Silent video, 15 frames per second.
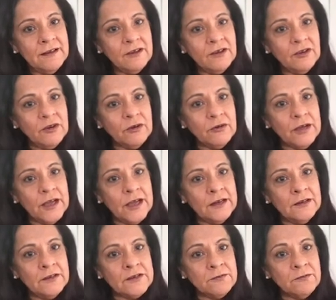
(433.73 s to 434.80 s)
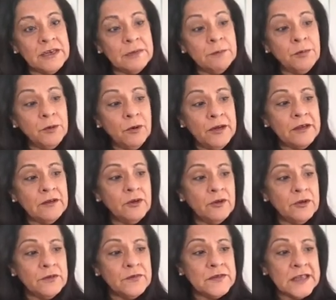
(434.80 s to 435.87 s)
You know, and we employ a
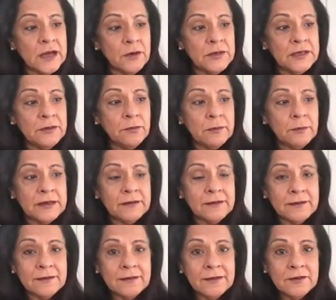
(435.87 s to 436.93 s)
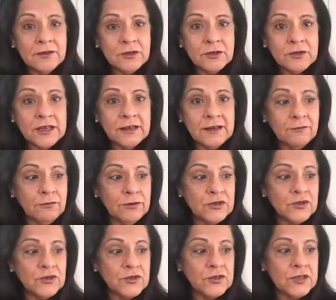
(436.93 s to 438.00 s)
lot of Saudi women today,
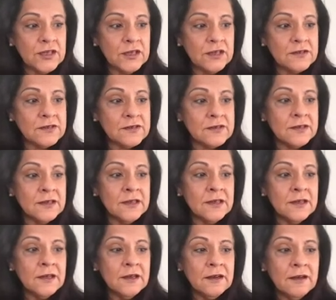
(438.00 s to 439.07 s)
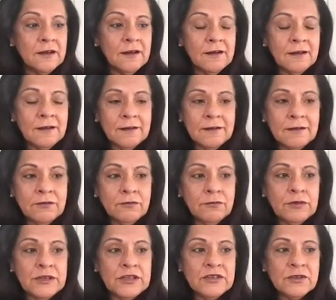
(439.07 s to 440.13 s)
which is, uh,
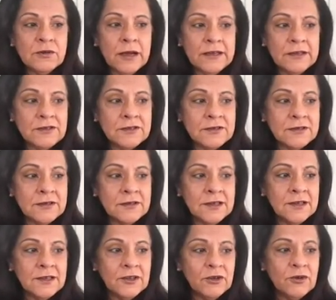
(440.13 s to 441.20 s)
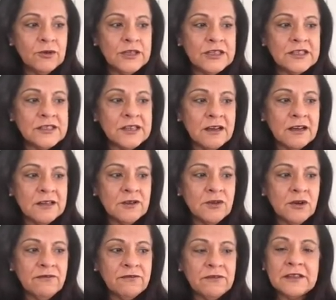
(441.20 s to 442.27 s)
which is quite, you know, it started
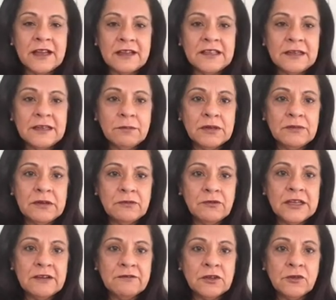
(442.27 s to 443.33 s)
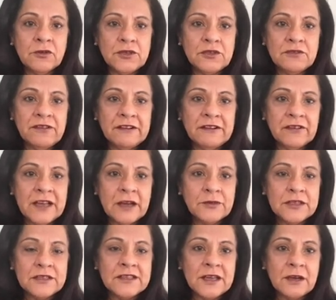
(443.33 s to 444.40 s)
off with nothing, but we would have close to
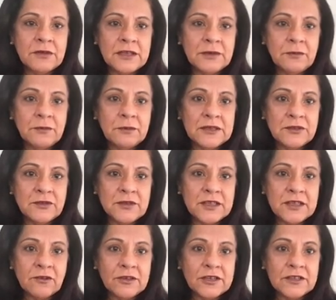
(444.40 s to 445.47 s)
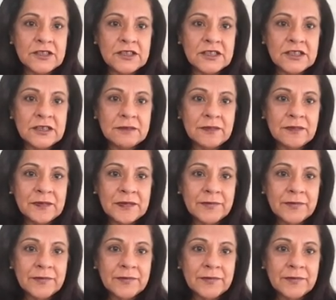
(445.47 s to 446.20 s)
5,000 Saudi women today on our team.